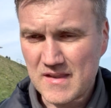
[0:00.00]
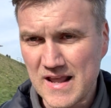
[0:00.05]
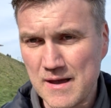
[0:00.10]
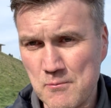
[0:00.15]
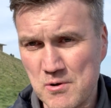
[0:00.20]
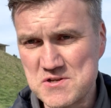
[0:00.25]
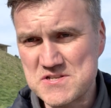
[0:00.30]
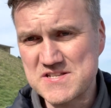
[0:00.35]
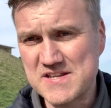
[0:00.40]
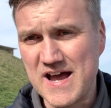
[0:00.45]

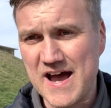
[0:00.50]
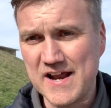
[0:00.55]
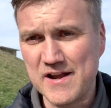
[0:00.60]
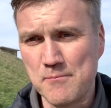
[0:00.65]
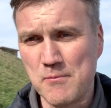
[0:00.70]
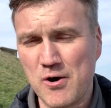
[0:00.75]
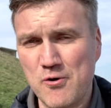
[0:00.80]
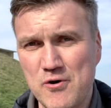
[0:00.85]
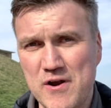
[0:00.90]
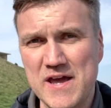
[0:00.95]
on Sky
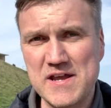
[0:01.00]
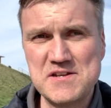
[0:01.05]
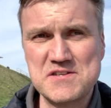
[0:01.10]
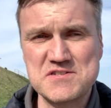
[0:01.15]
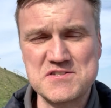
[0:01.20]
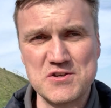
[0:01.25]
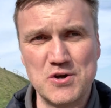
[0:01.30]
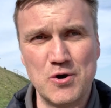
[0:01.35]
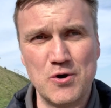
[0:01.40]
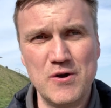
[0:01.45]
tomorrow night,
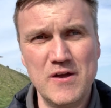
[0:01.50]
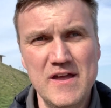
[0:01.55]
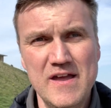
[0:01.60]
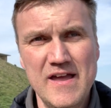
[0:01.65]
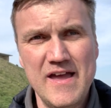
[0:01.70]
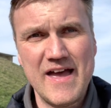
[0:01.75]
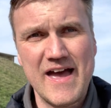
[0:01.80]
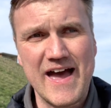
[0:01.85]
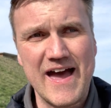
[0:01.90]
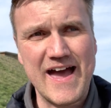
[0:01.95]
so
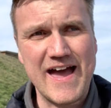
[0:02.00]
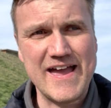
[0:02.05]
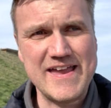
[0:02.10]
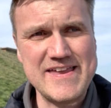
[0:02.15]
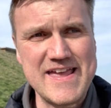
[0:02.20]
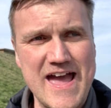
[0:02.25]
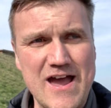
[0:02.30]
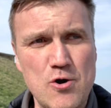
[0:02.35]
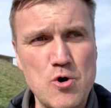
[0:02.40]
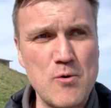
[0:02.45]

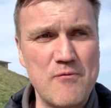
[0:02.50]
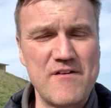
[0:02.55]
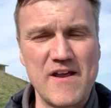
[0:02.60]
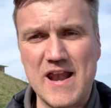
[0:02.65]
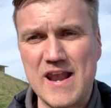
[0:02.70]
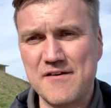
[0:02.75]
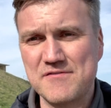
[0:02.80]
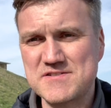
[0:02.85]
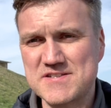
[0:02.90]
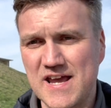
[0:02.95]
yeah, hopefully
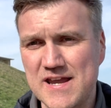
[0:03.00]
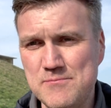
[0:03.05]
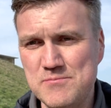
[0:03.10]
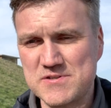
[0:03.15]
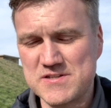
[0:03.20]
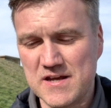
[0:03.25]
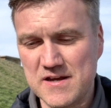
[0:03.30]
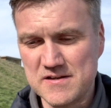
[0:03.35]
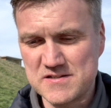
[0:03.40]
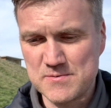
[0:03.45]
I'll have time
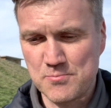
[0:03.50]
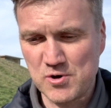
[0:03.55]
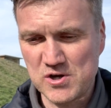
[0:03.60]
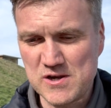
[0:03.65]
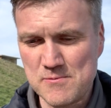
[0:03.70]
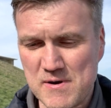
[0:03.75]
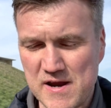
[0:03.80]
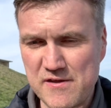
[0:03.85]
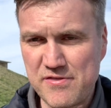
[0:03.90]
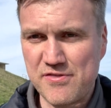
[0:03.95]
to bring
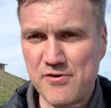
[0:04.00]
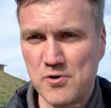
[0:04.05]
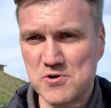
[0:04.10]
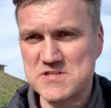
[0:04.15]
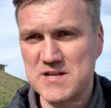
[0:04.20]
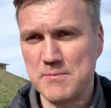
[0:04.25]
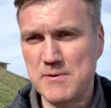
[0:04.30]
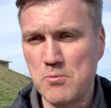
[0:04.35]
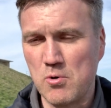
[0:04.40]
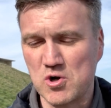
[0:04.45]
you my thoughts.
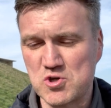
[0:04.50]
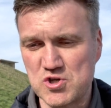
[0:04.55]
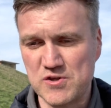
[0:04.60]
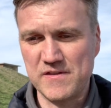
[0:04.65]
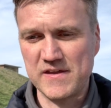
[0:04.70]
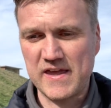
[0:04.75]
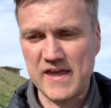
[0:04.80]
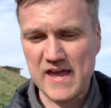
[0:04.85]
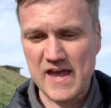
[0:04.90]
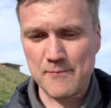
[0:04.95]
I'll be watching
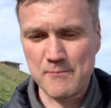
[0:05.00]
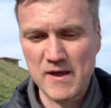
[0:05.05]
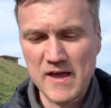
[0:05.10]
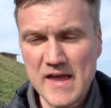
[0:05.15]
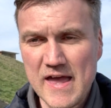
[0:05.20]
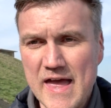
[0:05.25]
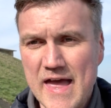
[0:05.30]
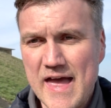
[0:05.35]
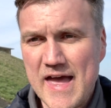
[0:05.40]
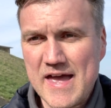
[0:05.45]
the game.
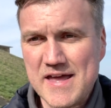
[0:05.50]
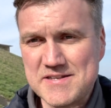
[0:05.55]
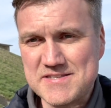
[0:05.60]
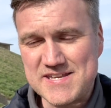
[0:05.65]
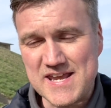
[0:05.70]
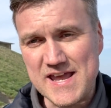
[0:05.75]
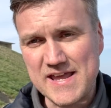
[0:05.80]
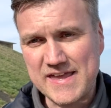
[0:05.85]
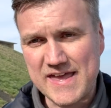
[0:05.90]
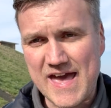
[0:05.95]

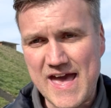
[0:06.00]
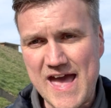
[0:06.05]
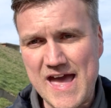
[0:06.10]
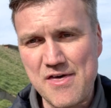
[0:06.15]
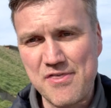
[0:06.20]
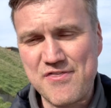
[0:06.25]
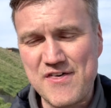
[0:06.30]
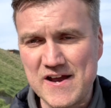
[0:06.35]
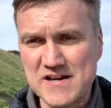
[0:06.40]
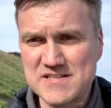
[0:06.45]
Take care.
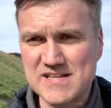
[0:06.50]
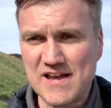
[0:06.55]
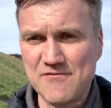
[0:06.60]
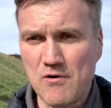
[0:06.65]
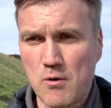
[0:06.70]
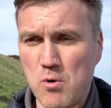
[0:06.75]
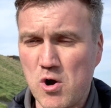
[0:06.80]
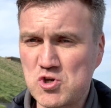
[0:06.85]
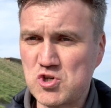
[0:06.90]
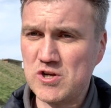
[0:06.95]
Thanks again
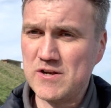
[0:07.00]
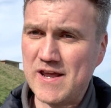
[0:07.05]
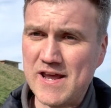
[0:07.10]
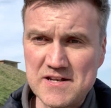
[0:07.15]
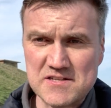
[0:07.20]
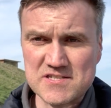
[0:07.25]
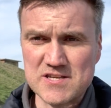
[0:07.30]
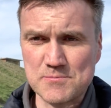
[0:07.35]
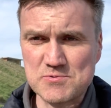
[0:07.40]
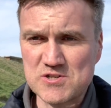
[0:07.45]
for watching.
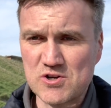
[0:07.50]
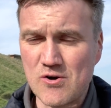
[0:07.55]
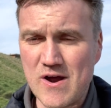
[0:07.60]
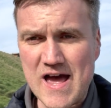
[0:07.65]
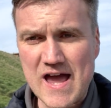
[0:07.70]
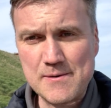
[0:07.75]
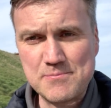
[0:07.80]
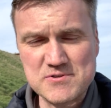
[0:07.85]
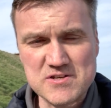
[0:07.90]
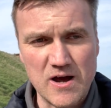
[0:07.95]
Hit
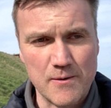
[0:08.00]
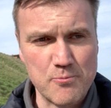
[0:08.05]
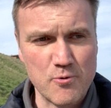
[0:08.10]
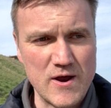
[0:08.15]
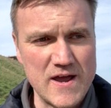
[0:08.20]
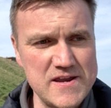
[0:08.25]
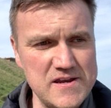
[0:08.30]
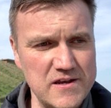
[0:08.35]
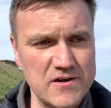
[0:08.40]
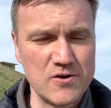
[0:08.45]
subscribe, top
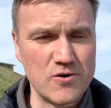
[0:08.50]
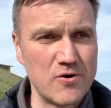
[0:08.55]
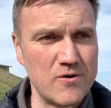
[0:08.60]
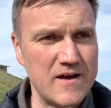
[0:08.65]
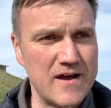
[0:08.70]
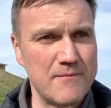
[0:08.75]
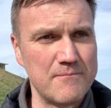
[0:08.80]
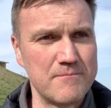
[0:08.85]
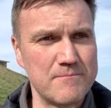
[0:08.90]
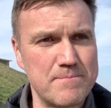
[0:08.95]
right. You know,
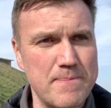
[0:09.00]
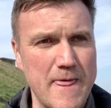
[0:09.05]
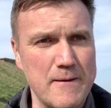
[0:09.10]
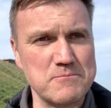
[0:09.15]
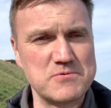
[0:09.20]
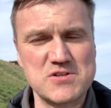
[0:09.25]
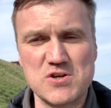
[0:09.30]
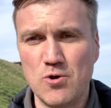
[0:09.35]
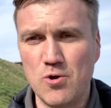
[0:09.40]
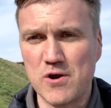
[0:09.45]
I'm
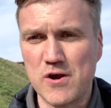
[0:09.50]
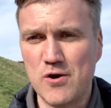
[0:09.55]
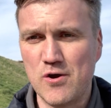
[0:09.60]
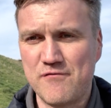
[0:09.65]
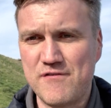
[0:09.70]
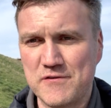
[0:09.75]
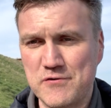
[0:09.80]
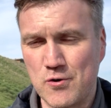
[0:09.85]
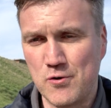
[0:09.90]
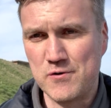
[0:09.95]
told
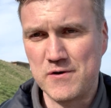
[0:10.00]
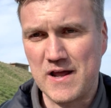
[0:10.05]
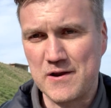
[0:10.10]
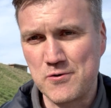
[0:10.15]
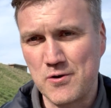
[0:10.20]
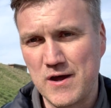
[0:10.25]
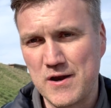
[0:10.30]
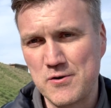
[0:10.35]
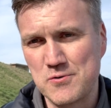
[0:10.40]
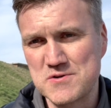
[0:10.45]
enough. I
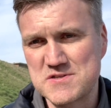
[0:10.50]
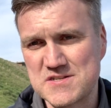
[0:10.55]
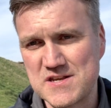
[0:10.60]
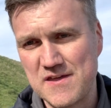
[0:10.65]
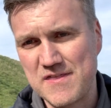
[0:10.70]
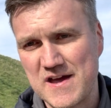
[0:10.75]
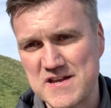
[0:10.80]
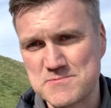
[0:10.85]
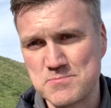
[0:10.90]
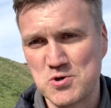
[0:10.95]
don't say
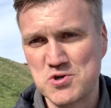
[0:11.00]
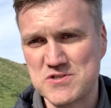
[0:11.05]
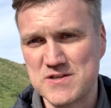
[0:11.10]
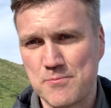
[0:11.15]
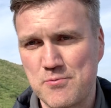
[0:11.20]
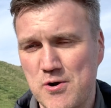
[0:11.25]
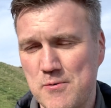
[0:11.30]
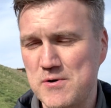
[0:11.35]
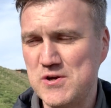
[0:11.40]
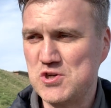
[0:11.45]
that as much as I
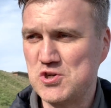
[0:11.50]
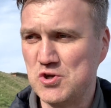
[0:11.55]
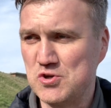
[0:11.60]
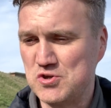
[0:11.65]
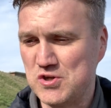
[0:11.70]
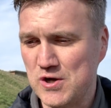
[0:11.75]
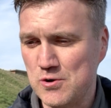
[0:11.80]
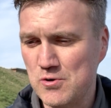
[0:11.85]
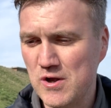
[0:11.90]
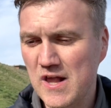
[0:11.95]
probably should
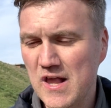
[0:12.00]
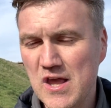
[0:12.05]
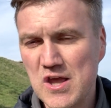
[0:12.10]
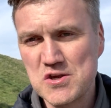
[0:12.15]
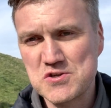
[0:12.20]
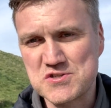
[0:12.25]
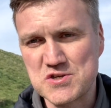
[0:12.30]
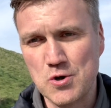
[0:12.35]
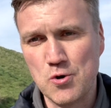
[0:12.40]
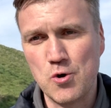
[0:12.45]
do.
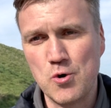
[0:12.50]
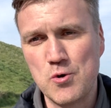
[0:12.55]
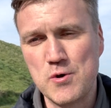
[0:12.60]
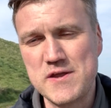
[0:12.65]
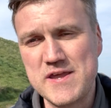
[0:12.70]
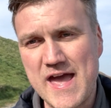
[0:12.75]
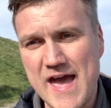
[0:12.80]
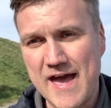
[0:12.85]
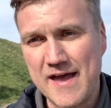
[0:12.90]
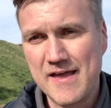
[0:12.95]
So
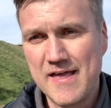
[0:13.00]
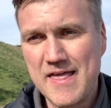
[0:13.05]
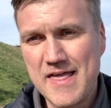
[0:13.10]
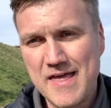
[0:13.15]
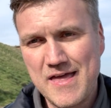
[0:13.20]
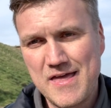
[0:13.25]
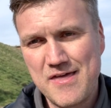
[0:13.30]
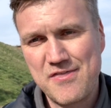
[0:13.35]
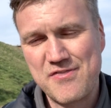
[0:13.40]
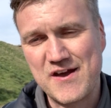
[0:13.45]
yeah,
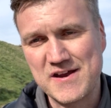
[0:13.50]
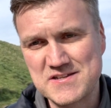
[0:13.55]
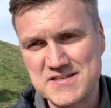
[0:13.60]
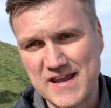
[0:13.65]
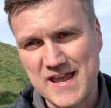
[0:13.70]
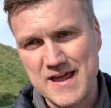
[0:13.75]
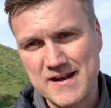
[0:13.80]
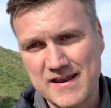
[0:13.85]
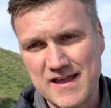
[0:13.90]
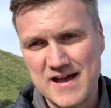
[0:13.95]
thanks
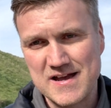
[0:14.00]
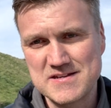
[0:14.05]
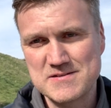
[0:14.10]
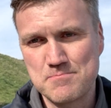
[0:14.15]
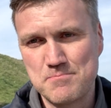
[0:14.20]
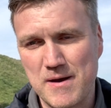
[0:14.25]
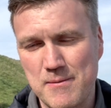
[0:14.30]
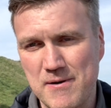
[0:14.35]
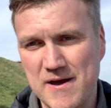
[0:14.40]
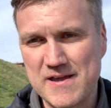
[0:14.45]
again, guys.
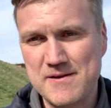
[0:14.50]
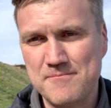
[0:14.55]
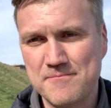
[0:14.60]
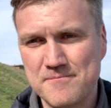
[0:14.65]
Bye bye.